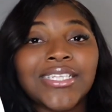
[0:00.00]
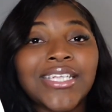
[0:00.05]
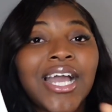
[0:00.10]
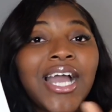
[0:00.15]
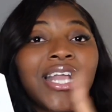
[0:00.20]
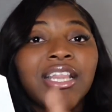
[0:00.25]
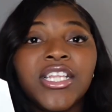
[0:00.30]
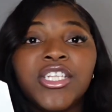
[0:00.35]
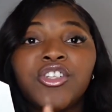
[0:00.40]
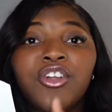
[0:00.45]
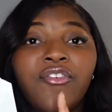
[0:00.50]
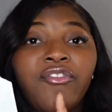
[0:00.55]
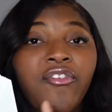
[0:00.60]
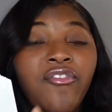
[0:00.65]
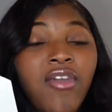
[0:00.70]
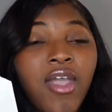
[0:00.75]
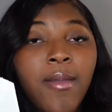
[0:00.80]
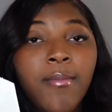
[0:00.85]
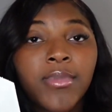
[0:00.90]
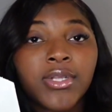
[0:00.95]
I got these off of
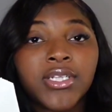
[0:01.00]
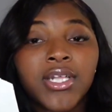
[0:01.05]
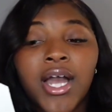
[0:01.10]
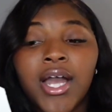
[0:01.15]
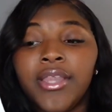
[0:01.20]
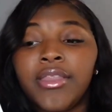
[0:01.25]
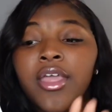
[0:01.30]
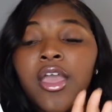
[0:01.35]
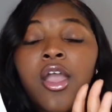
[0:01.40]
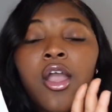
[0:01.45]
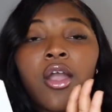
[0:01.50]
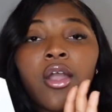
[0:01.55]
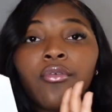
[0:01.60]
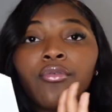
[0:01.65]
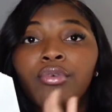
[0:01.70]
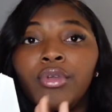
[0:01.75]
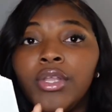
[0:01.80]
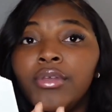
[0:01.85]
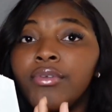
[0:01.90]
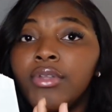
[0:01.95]
Amazon. They are a
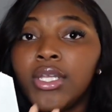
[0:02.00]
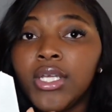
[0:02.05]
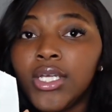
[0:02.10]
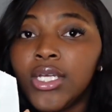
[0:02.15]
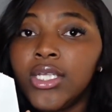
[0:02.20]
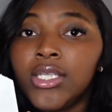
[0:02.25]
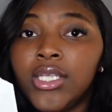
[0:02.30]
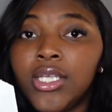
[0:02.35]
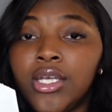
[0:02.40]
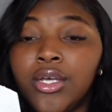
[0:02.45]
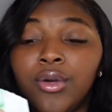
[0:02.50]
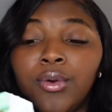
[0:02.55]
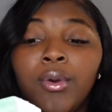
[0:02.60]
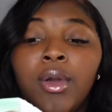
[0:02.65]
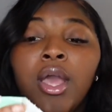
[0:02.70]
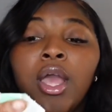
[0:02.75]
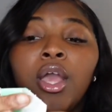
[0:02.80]
really good deal.